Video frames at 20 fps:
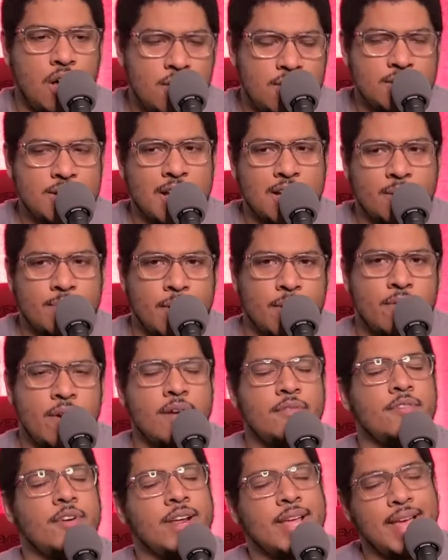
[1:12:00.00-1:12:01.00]
the documentary. I
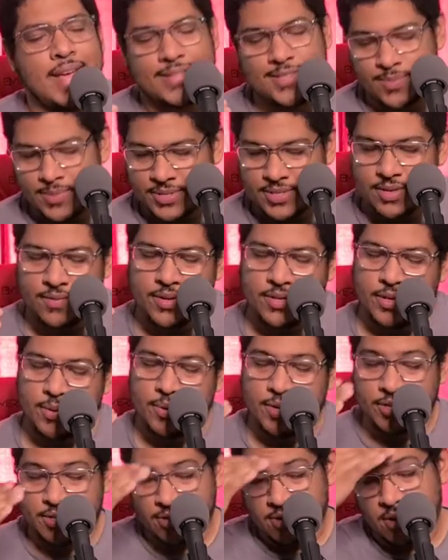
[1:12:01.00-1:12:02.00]
forget specifically
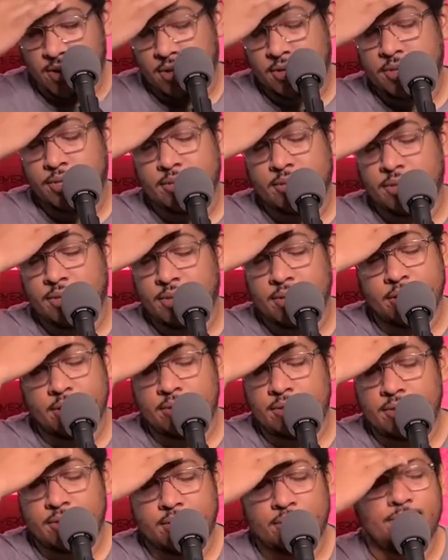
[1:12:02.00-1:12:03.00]
what it's called. It's
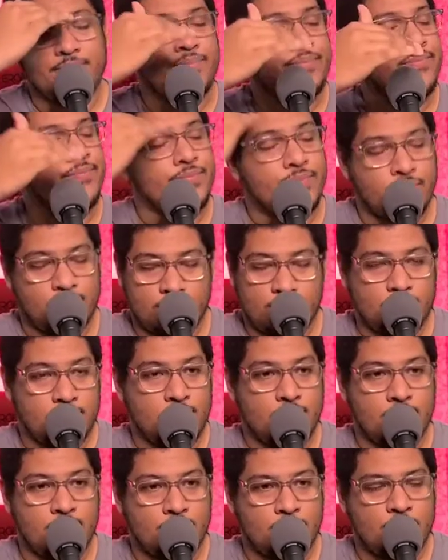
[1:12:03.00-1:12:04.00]
it's
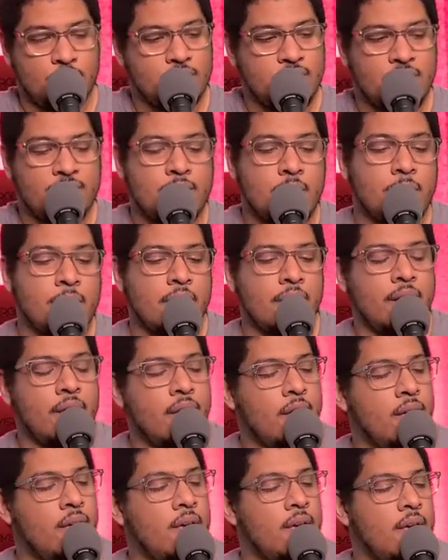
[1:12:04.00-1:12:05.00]
just left my brain.
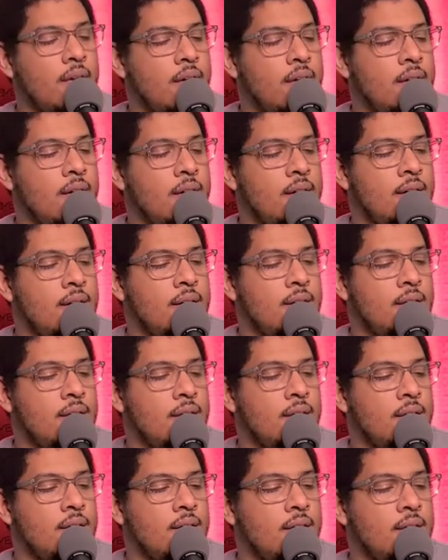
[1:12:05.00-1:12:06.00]
Uh,
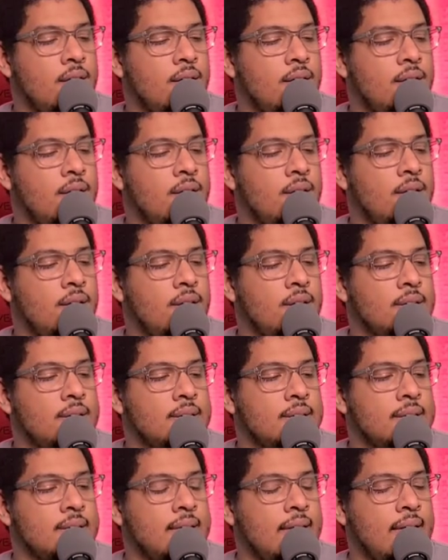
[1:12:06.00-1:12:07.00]

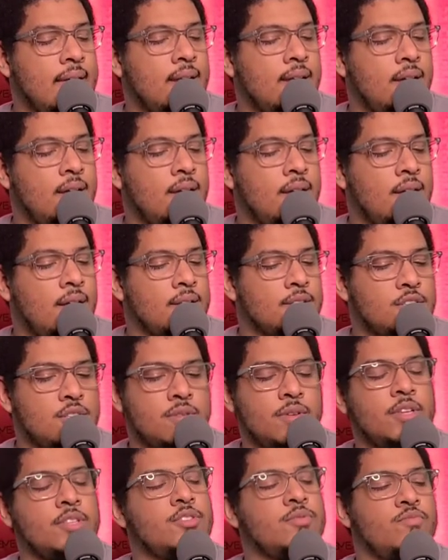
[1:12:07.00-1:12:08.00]
it uh,
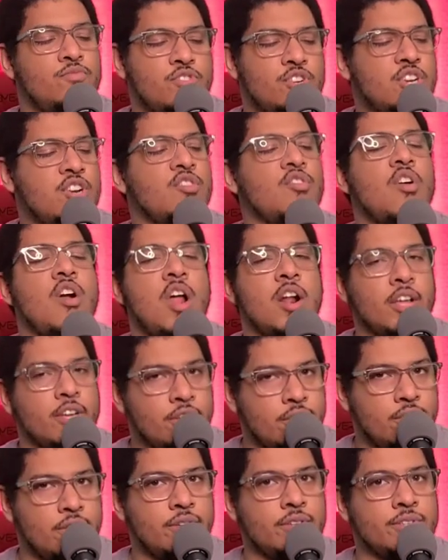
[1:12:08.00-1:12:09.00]
it's
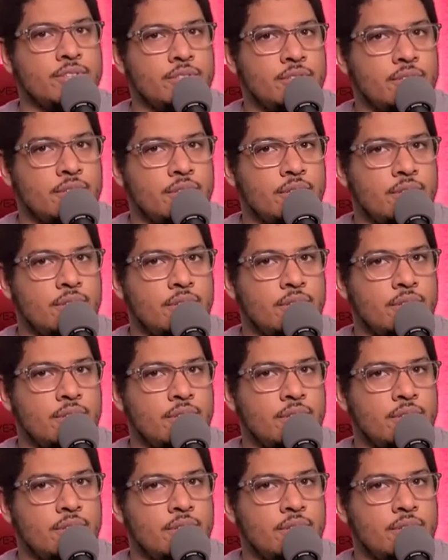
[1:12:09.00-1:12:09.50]
chronicles